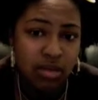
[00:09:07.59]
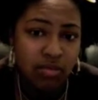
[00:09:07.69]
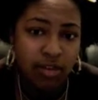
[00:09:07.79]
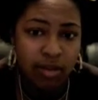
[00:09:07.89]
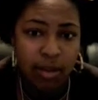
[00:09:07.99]

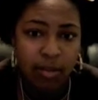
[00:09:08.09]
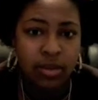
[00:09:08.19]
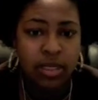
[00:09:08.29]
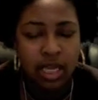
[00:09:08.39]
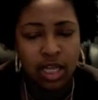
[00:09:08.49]
red peppers
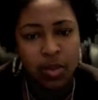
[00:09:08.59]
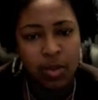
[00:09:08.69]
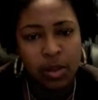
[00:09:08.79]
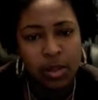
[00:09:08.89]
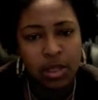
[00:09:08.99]
and yellow
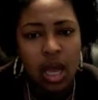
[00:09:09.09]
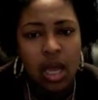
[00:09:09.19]
peppers.